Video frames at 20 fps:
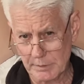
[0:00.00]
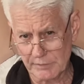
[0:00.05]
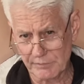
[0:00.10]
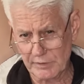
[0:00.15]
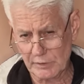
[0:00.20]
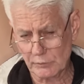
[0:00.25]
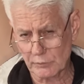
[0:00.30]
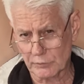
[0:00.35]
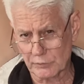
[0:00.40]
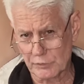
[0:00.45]
be of
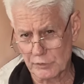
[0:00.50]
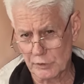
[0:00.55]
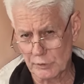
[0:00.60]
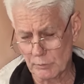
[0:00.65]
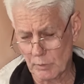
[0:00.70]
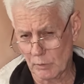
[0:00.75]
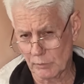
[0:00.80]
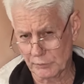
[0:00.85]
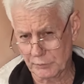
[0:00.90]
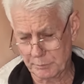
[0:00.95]
interest to
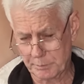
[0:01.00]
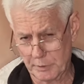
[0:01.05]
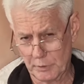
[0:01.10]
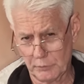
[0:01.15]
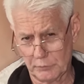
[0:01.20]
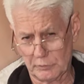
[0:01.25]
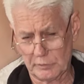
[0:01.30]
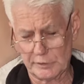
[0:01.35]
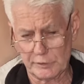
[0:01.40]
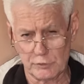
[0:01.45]
you, I was
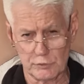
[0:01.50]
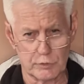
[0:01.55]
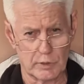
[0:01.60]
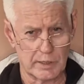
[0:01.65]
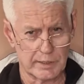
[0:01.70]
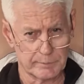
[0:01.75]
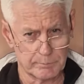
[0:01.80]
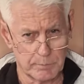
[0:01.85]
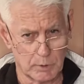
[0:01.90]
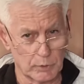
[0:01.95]
personally
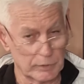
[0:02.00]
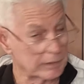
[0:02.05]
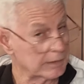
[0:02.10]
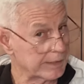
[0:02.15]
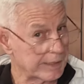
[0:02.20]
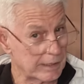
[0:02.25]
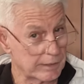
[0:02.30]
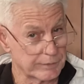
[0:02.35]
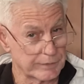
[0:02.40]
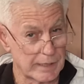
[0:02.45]
trained by
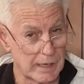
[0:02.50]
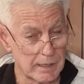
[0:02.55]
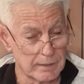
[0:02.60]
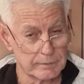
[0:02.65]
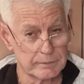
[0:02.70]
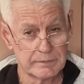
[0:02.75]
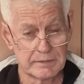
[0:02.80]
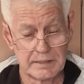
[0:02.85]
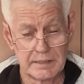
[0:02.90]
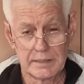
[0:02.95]
Leo
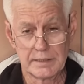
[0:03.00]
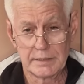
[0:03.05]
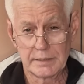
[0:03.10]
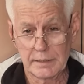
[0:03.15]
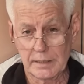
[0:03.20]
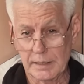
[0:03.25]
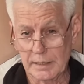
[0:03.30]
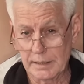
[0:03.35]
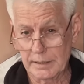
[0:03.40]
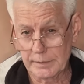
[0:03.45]
Young,
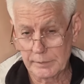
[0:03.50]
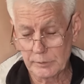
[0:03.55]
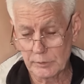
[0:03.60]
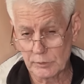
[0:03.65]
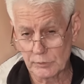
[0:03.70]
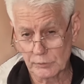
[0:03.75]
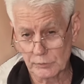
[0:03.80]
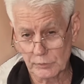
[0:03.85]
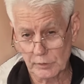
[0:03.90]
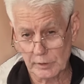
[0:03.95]

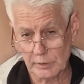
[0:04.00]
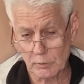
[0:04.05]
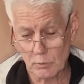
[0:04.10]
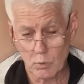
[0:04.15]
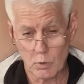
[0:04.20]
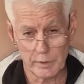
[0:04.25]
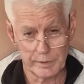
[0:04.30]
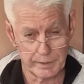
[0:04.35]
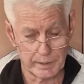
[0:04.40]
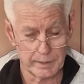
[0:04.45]
who's
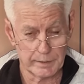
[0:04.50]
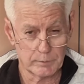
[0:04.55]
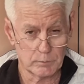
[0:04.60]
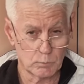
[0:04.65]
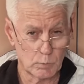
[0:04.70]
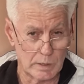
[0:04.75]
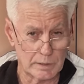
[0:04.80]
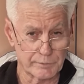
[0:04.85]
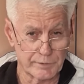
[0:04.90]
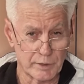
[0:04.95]
quite a
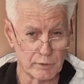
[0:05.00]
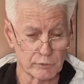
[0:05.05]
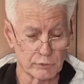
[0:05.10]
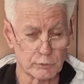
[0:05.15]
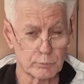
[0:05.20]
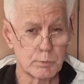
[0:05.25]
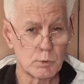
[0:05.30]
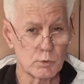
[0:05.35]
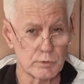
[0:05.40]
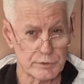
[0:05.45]
well-known
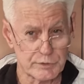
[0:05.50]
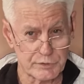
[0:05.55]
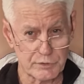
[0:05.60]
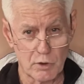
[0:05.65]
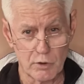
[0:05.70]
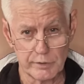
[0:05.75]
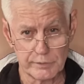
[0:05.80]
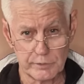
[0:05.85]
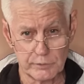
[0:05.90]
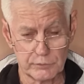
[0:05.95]
sports
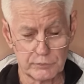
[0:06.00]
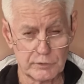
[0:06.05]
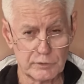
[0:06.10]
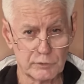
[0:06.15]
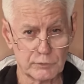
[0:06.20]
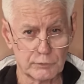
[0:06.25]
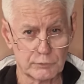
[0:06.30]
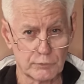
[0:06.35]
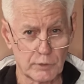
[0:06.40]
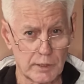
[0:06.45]
scientist in
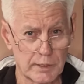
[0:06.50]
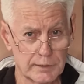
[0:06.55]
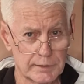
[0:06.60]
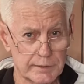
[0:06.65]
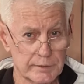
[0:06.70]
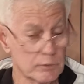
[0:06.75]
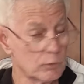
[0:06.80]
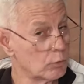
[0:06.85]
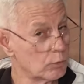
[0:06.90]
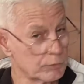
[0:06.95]

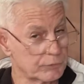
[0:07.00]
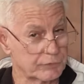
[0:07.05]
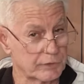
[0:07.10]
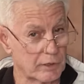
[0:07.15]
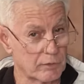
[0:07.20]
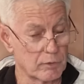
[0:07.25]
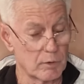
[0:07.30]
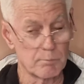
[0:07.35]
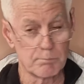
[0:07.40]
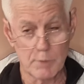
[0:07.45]
Australia,
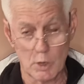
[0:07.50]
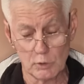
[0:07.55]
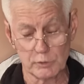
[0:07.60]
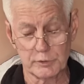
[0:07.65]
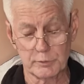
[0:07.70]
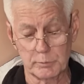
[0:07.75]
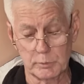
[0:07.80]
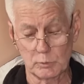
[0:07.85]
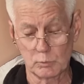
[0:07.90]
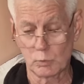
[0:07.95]
also
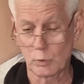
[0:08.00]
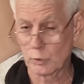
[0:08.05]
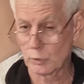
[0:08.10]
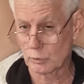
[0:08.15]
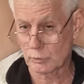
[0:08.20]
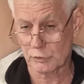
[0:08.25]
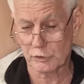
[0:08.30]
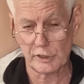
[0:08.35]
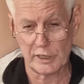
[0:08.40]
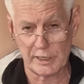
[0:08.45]
multiple
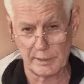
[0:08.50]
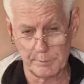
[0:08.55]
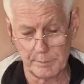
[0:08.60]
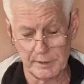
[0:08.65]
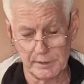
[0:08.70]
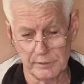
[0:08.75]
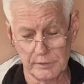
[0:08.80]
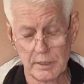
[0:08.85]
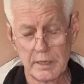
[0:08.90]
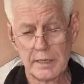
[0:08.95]
world
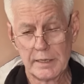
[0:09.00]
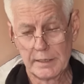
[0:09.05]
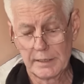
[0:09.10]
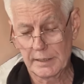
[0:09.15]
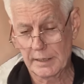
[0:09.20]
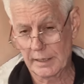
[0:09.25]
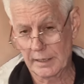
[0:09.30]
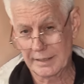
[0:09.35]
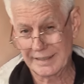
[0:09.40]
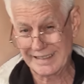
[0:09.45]
champion
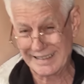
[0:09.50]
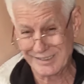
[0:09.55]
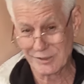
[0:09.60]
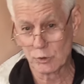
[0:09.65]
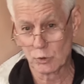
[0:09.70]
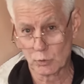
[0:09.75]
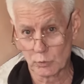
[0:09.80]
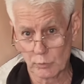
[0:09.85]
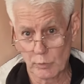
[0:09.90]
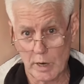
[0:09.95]

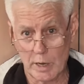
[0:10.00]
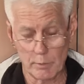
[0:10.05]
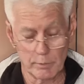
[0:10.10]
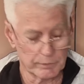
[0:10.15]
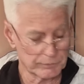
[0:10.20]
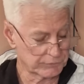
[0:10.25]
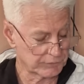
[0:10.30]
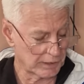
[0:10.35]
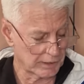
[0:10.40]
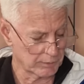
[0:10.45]
indoor
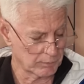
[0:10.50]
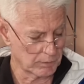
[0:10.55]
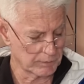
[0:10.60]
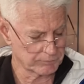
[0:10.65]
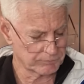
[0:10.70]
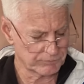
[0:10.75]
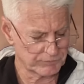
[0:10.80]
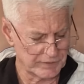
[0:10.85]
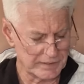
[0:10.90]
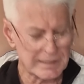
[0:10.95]
rower. So
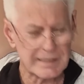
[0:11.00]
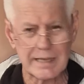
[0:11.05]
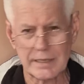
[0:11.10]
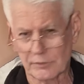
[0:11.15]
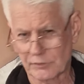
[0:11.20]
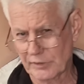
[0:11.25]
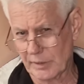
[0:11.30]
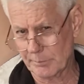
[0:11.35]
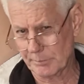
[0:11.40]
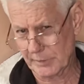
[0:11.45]
I think he
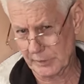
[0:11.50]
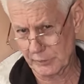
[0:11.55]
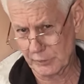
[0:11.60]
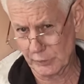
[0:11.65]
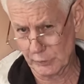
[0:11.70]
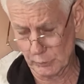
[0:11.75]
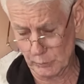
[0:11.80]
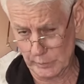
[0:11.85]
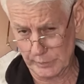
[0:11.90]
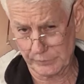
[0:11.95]
had something to
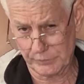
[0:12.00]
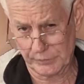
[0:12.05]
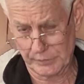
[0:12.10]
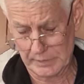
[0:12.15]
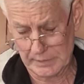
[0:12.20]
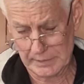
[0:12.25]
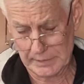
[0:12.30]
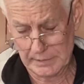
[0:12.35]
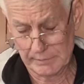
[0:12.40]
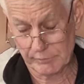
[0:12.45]
do with,
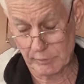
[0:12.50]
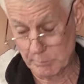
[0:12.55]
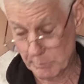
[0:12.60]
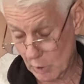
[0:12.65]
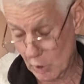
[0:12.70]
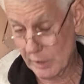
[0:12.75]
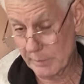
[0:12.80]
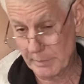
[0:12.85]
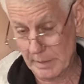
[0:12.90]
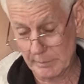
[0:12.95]
from
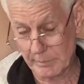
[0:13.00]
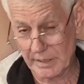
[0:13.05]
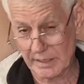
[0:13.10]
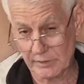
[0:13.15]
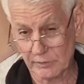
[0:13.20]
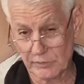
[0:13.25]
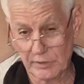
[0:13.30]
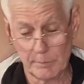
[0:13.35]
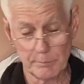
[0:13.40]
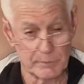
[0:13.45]
my memory,
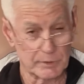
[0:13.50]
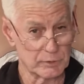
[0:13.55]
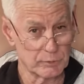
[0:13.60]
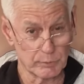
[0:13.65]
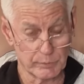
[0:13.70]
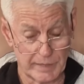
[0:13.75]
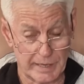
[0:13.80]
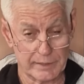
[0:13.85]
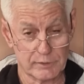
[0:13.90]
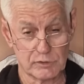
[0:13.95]
had something to do
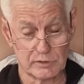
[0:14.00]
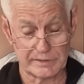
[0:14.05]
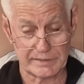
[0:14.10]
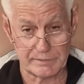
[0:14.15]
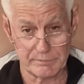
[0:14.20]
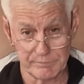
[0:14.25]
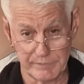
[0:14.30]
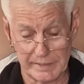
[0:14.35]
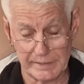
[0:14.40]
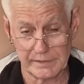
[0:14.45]
with actually
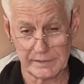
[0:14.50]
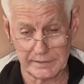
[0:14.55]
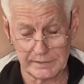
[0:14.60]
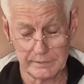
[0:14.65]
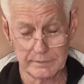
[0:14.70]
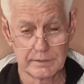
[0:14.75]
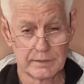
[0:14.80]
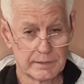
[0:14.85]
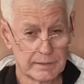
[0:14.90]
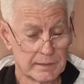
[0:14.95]

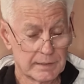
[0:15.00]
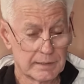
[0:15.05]
inventing